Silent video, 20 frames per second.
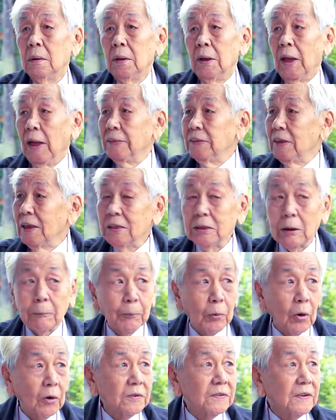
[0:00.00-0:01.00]
And in the
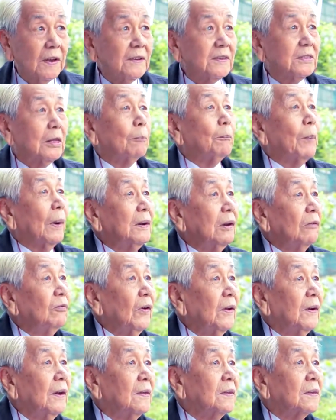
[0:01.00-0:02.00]
process, the
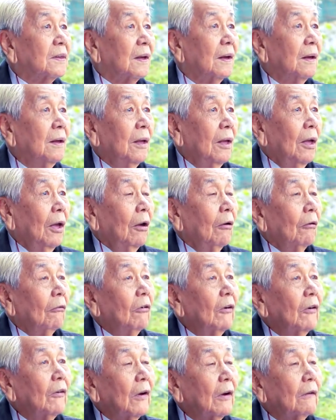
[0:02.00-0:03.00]
benefit is uh,
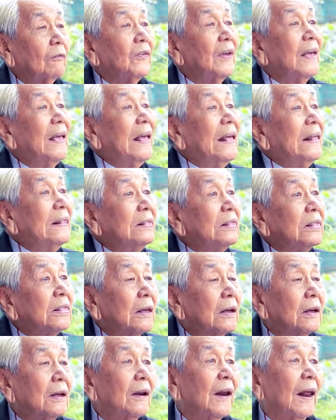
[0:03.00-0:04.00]
we have
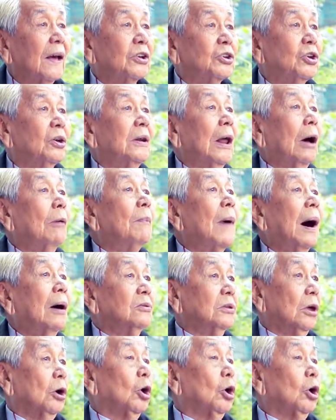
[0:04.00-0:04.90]
interaction among the